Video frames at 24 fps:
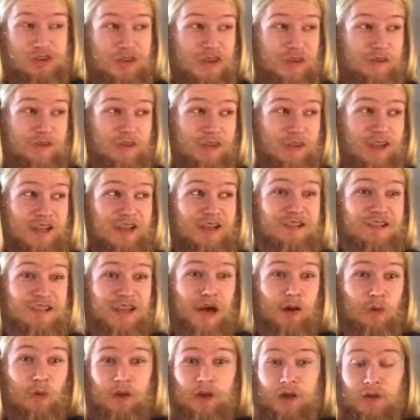even less
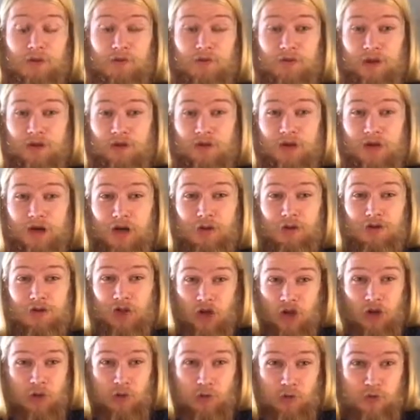how they figured out
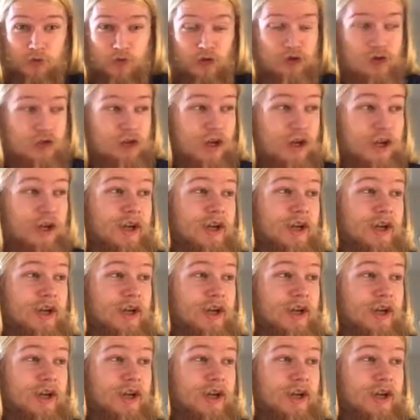toast.